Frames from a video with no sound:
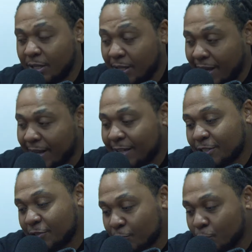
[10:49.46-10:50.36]
I got
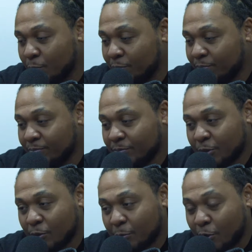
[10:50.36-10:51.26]
this group.
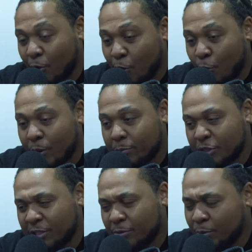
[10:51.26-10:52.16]
It's going to be called
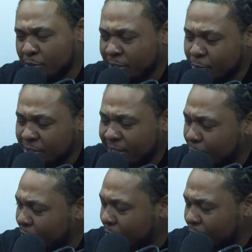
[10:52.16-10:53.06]
OMG. And we was like, what's that
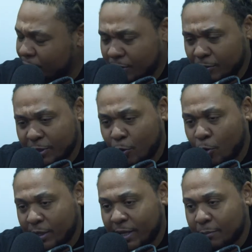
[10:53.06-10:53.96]
mean? He was like,
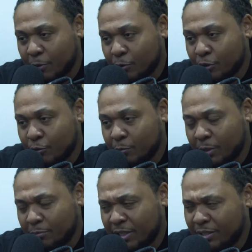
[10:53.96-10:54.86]
Organic Music Group.
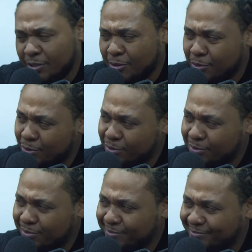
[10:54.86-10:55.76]
I'm like, yo,
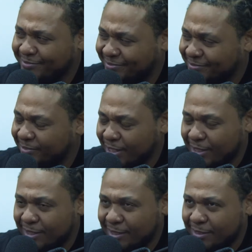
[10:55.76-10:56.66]
all
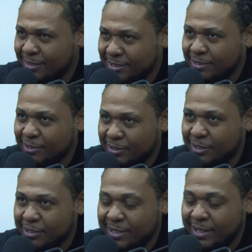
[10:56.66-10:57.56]
right, that's a good
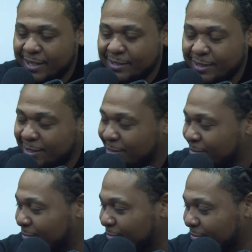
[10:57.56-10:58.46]
touch. I like that.
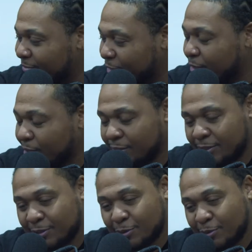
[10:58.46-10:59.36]
Yeah,
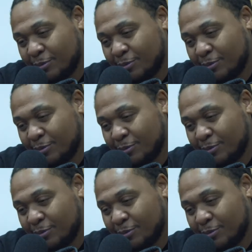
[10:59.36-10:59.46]
so